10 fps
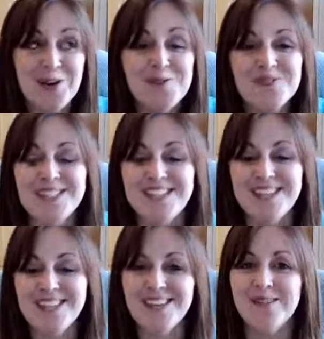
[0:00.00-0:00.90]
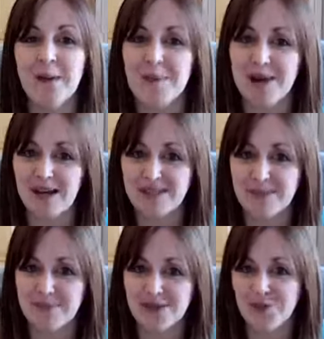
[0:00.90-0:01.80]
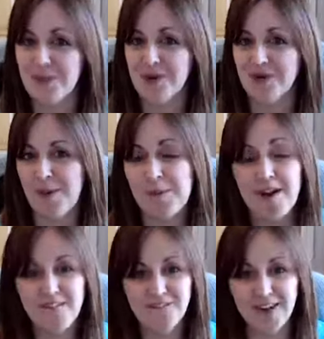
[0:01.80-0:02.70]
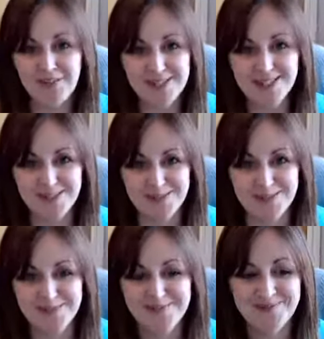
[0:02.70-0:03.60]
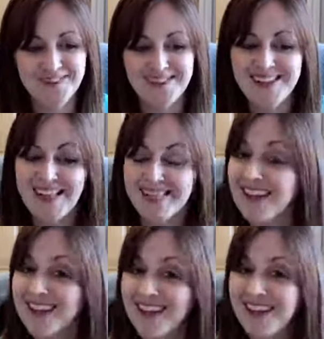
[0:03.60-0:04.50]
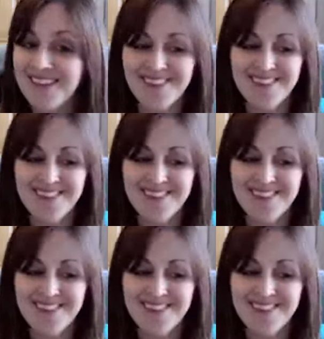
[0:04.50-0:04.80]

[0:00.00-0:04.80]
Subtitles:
to see you on the Marketing Mastery Programme very soon. Thank you.